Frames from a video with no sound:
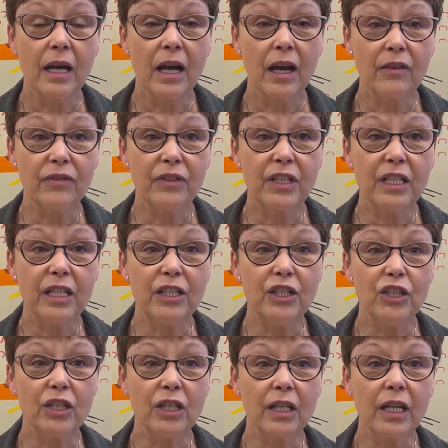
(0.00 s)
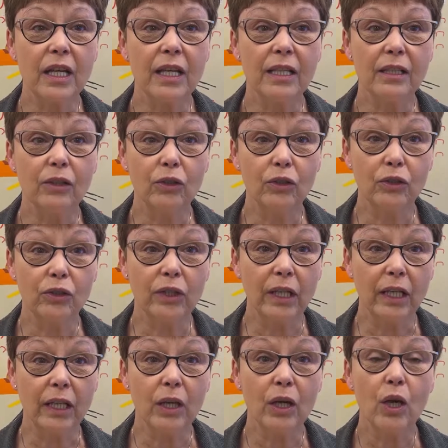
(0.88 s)
of teaching and
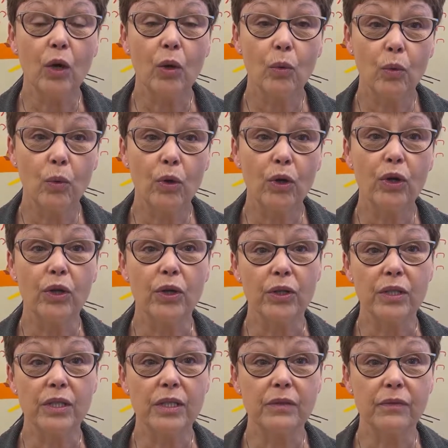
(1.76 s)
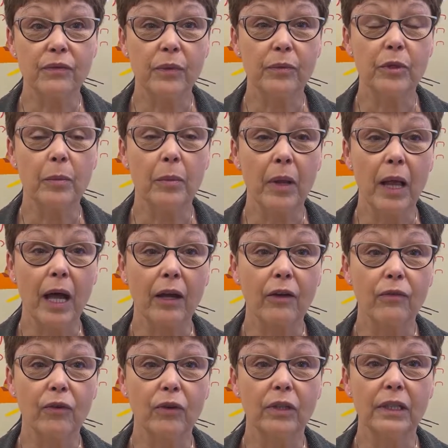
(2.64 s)
learning words from the
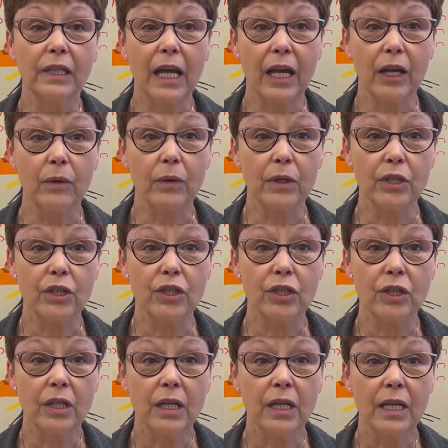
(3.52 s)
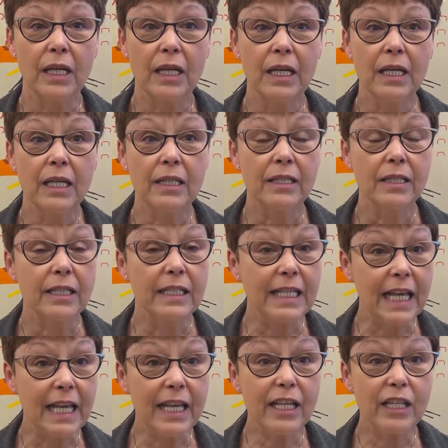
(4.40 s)
Blackfoot language.
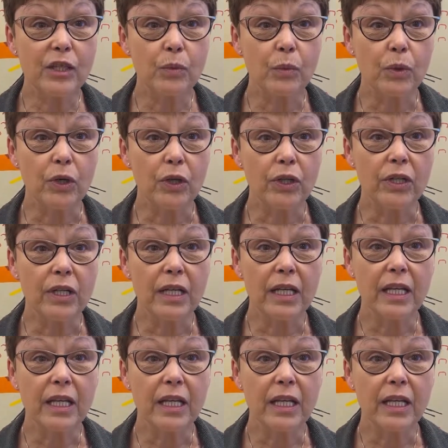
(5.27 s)
Today's word